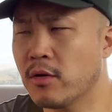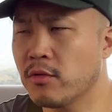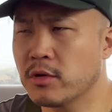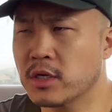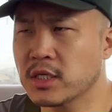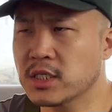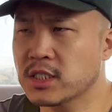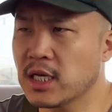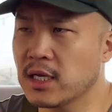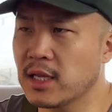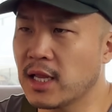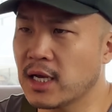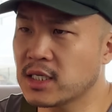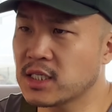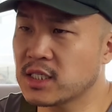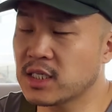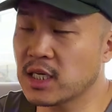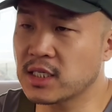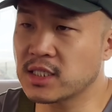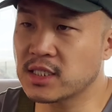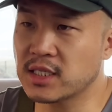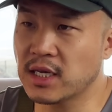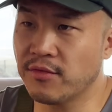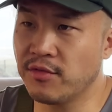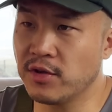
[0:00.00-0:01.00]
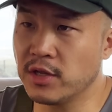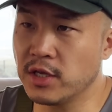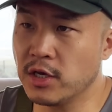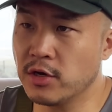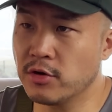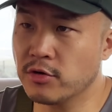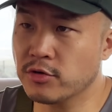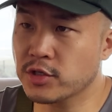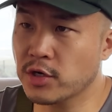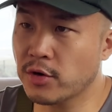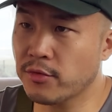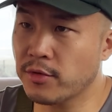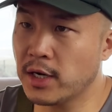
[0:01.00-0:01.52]
I want to say like 6-7
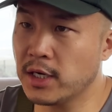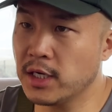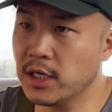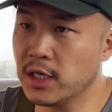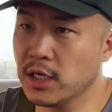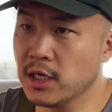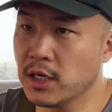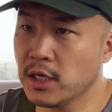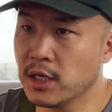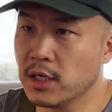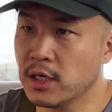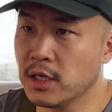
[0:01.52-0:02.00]
years already.